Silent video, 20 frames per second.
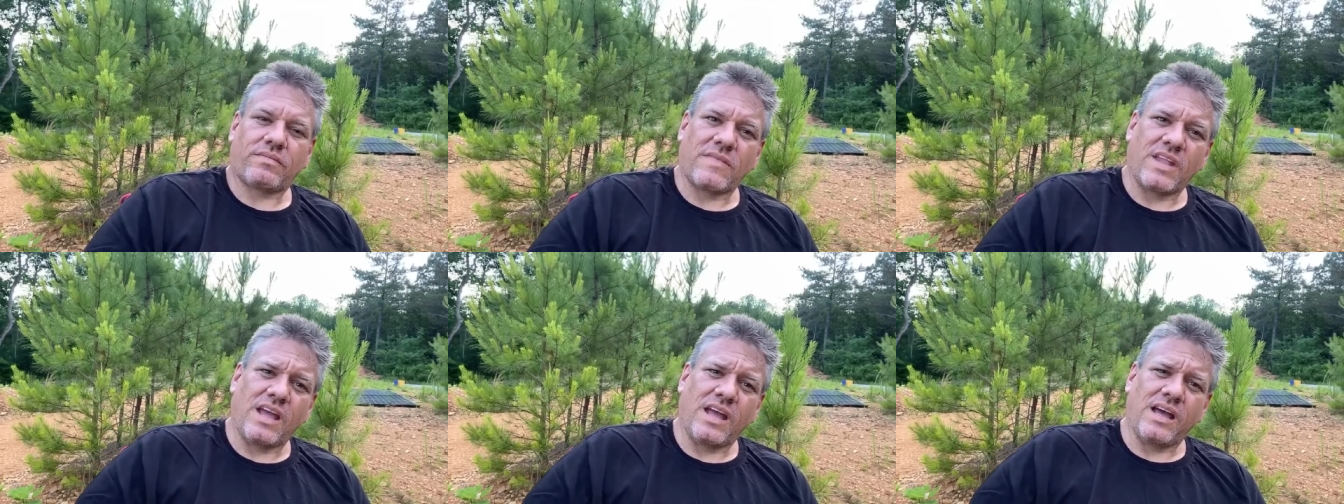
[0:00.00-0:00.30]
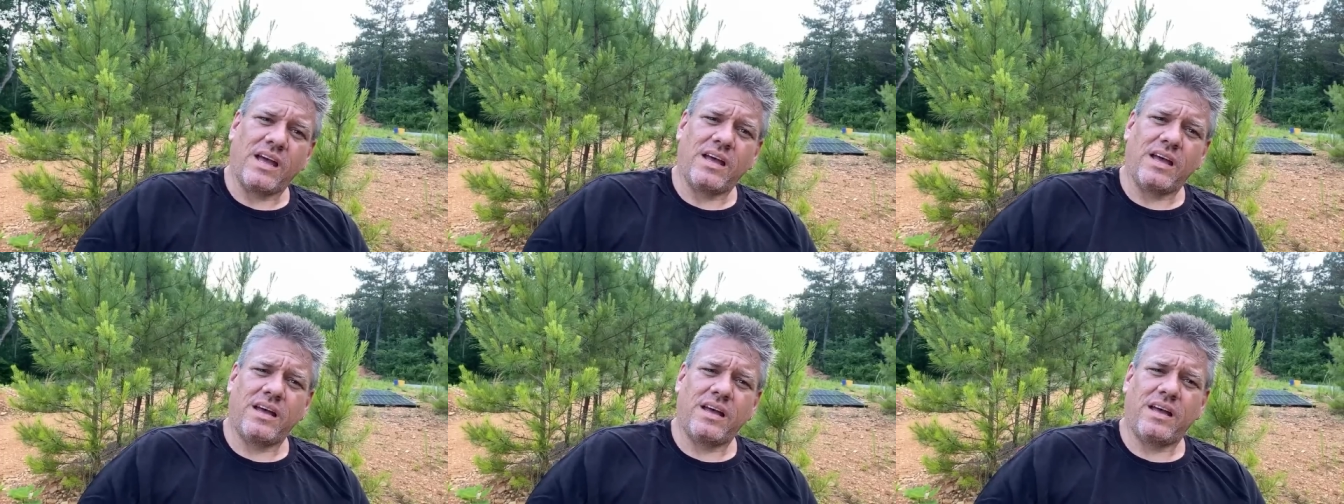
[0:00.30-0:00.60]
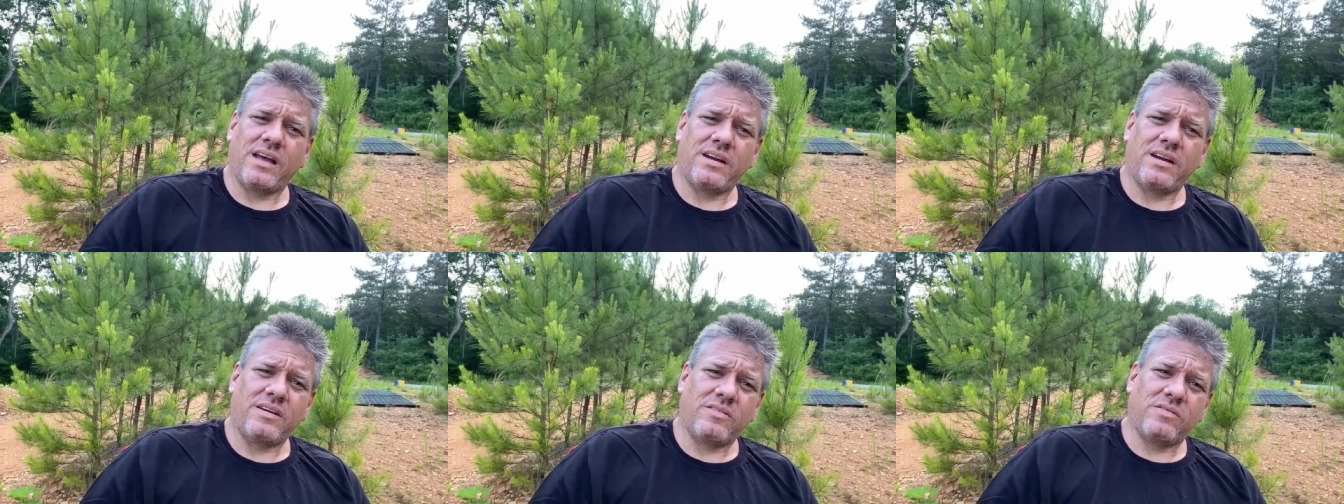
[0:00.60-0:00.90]

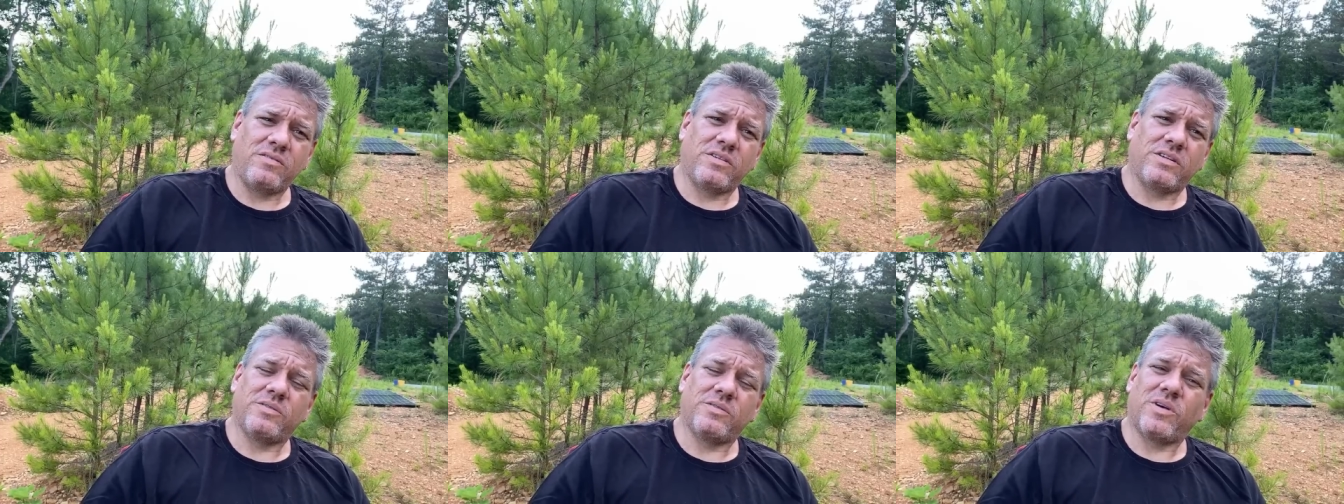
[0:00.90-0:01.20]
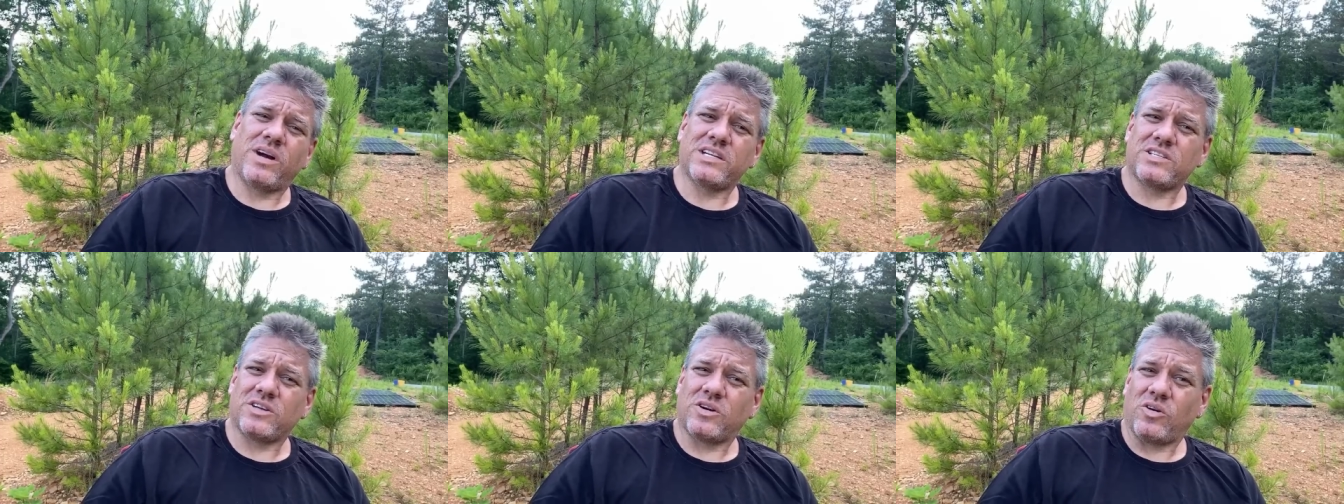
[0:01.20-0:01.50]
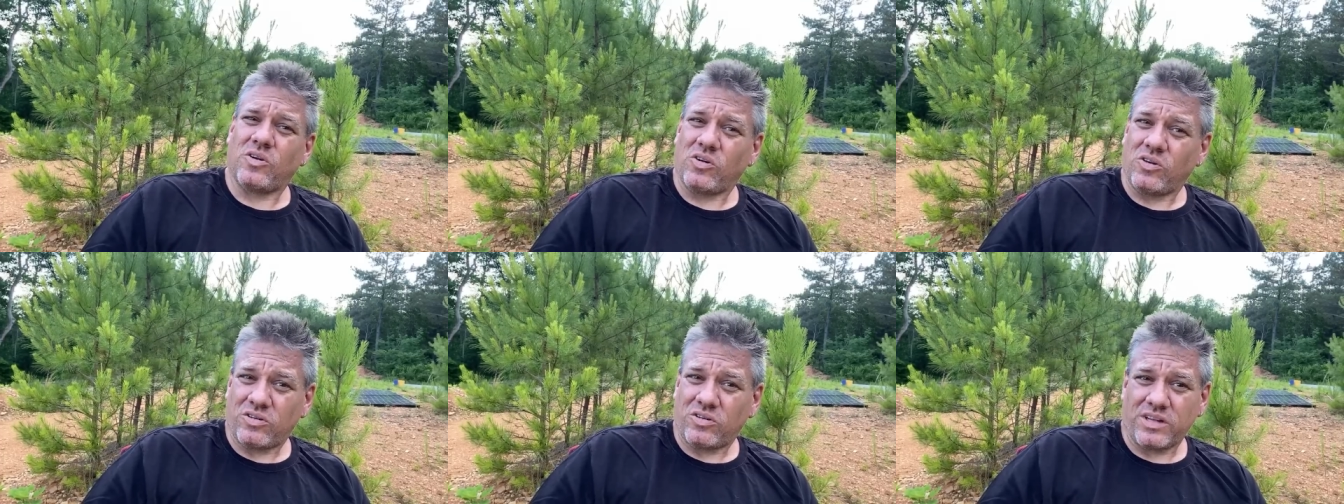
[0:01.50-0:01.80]
I don't really watch a
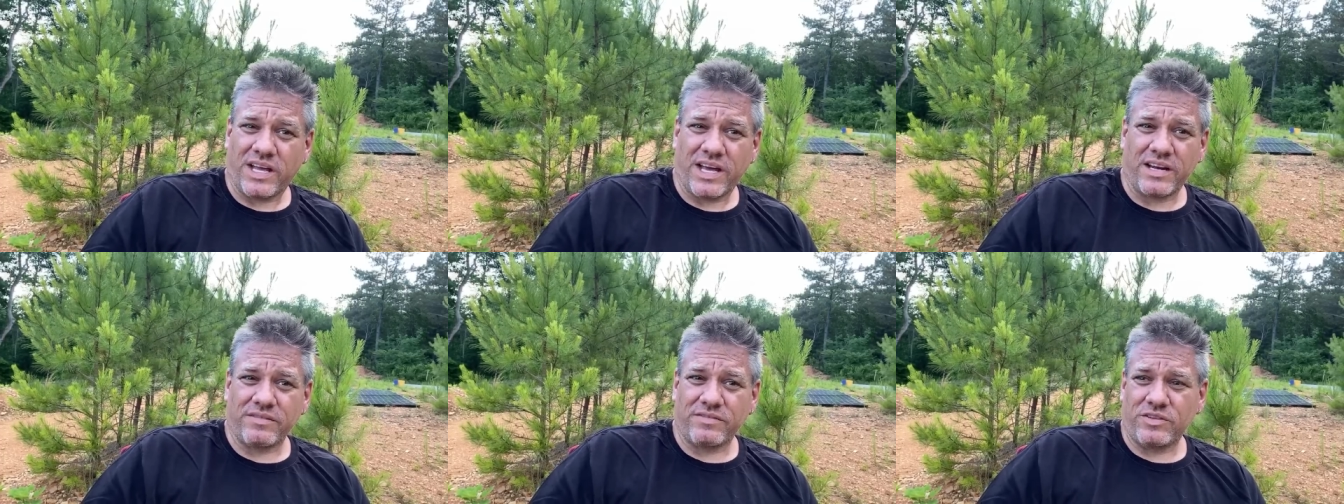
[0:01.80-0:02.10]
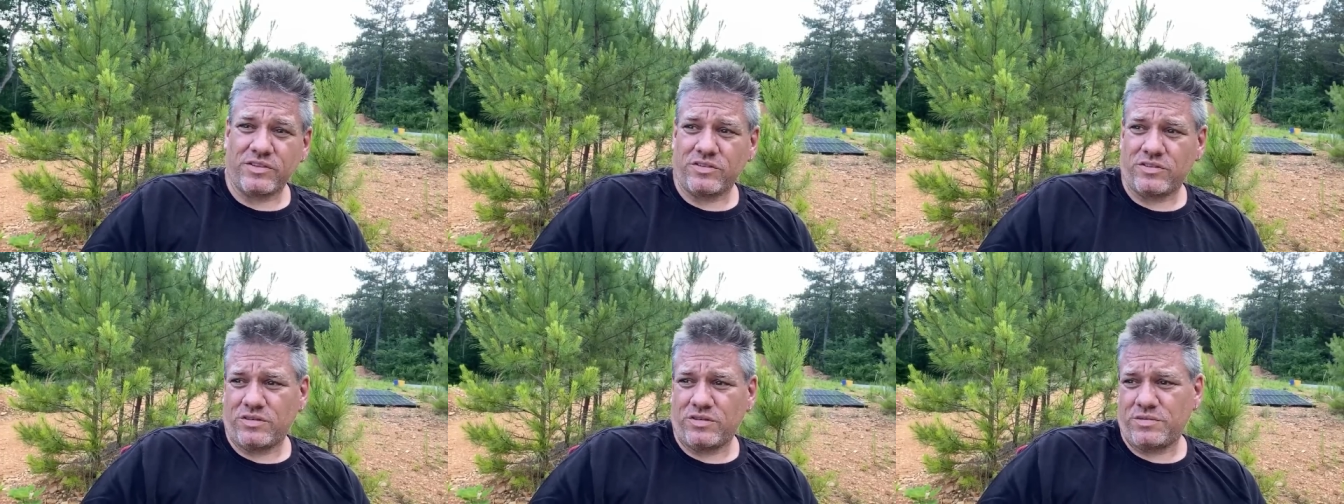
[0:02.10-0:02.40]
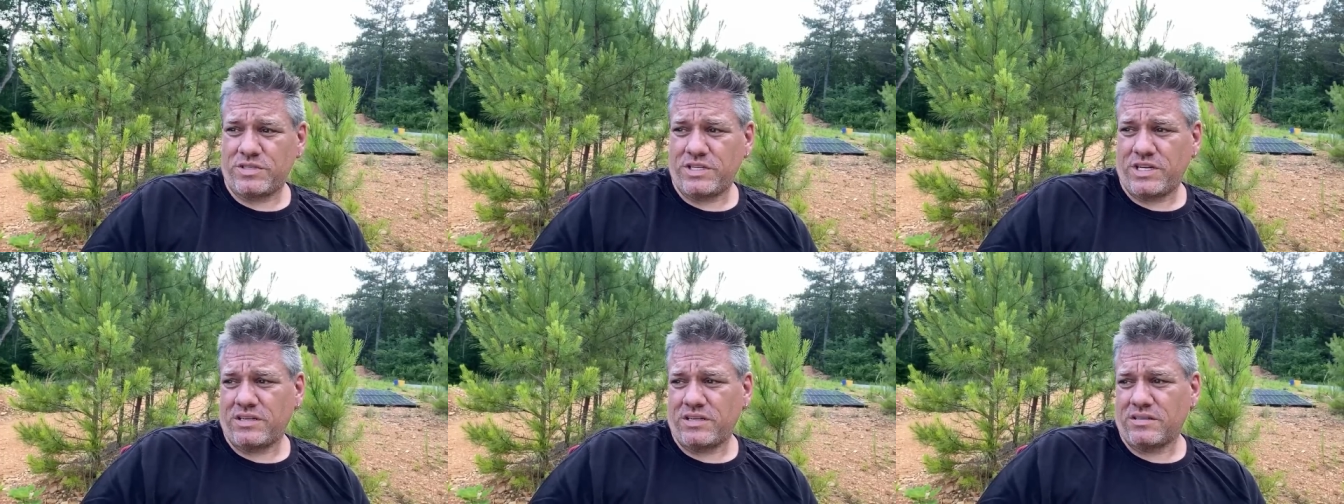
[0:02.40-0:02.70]
whole lot of YouTube
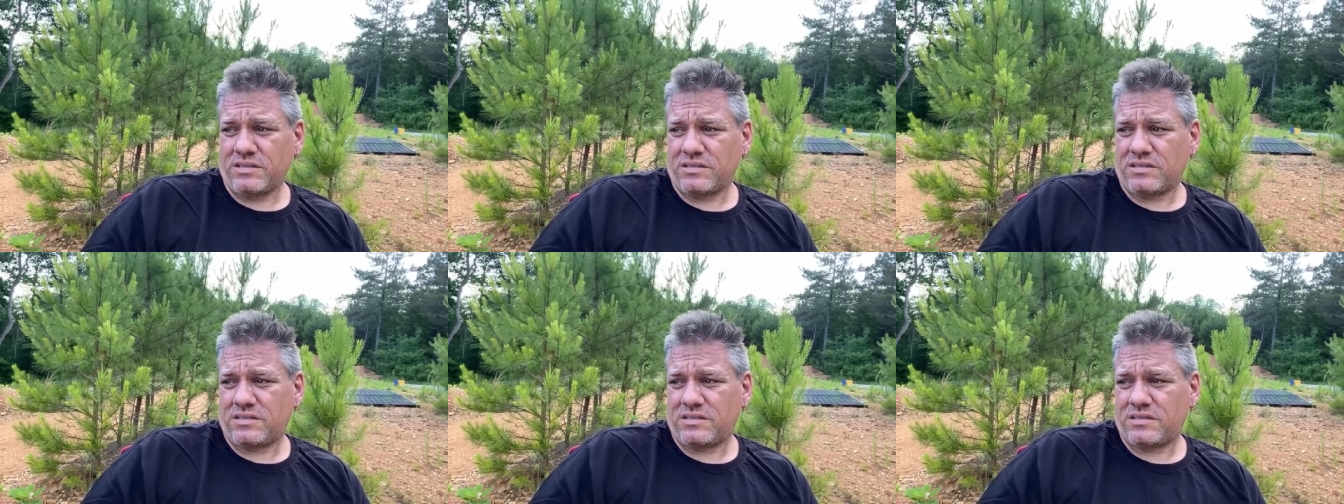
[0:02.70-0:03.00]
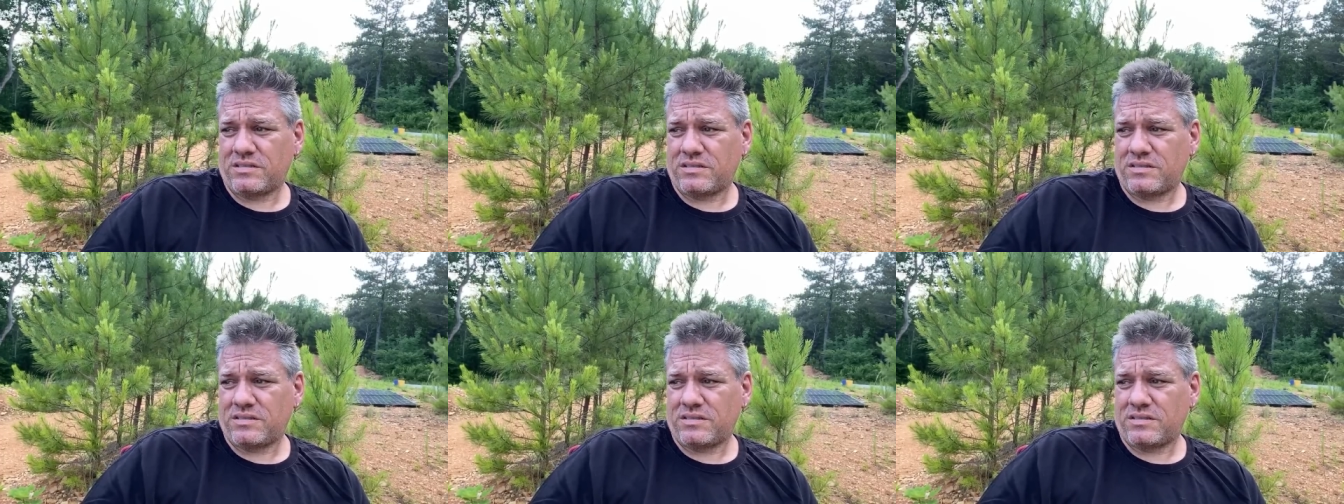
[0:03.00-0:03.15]
channels.